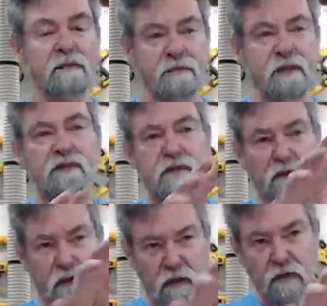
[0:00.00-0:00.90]
the
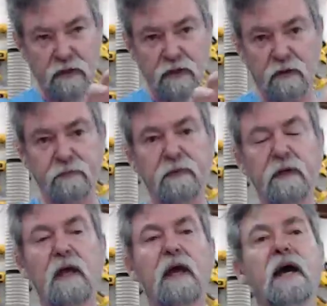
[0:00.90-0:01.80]
fence on the shelf.
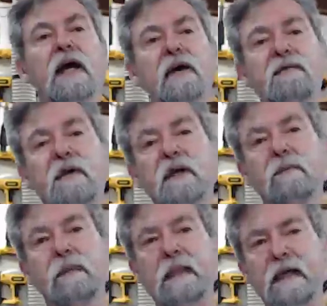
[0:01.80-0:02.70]
And I've
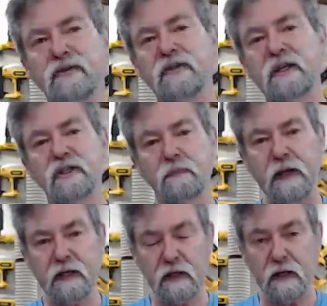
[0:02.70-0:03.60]
got a set to
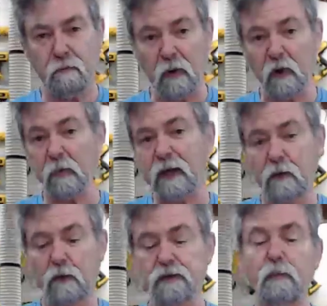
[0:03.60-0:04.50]
make a block
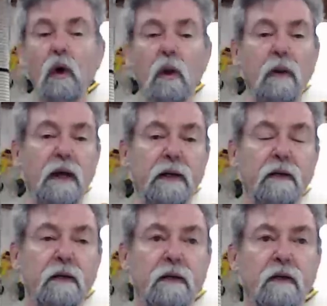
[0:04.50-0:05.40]
plane or a smaller plane,